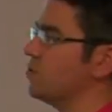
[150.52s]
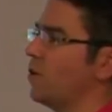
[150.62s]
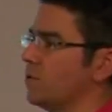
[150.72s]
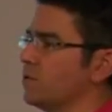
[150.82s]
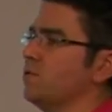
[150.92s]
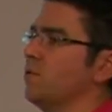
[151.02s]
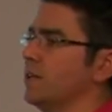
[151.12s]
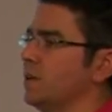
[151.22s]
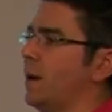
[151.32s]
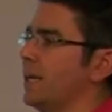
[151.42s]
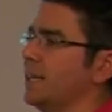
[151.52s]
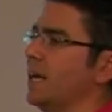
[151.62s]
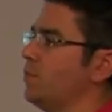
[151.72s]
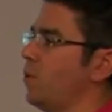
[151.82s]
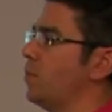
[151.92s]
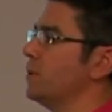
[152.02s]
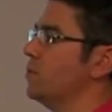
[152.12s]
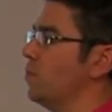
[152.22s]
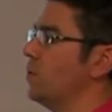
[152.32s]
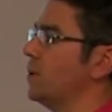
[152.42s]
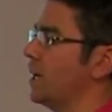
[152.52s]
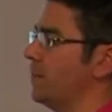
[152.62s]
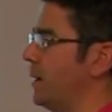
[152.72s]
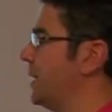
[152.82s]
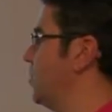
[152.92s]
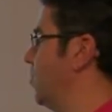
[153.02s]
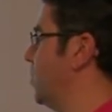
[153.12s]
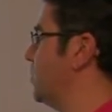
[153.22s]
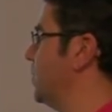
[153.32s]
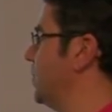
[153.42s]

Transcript: growth to really make that property work and make it work for